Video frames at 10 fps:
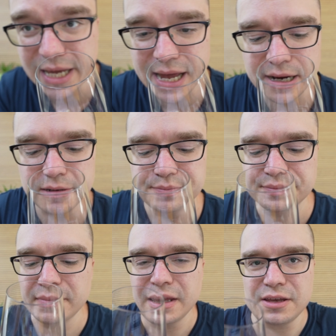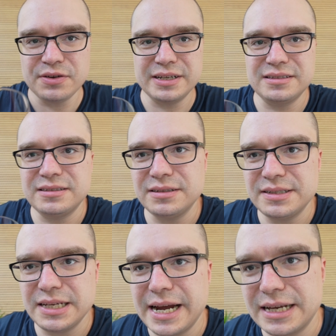at it, you can still
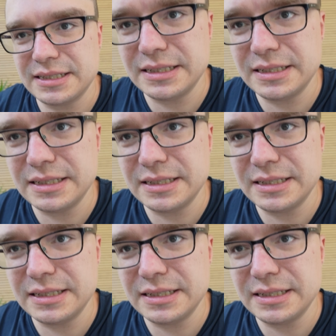see it has a